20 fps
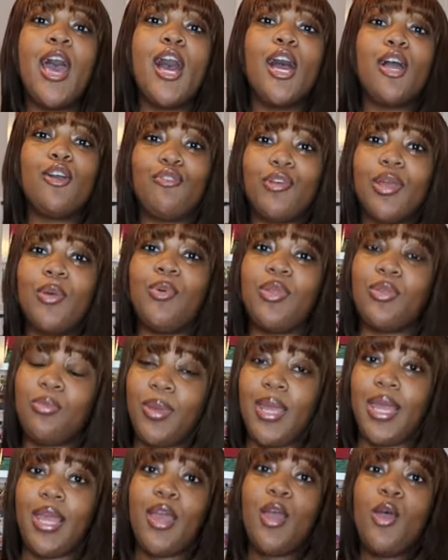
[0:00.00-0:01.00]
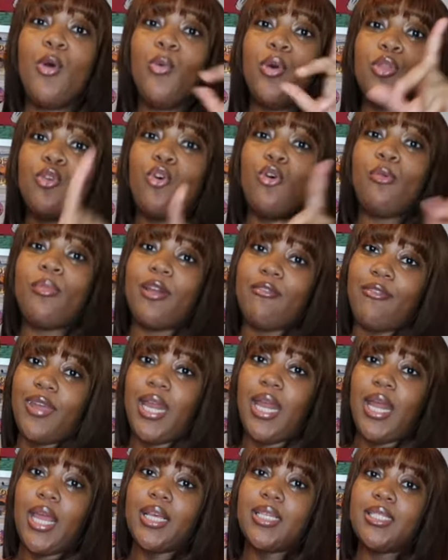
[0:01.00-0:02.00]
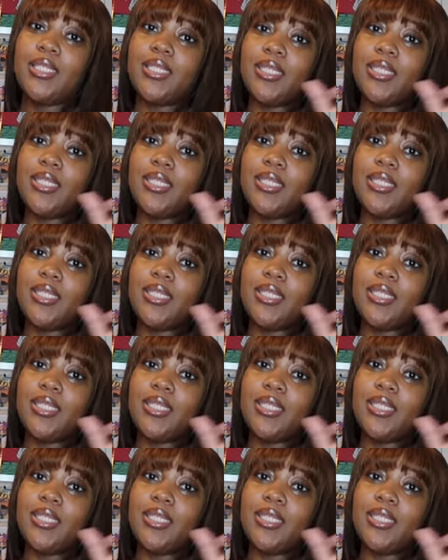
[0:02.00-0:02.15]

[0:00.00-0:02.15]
agree with me with all my ratings.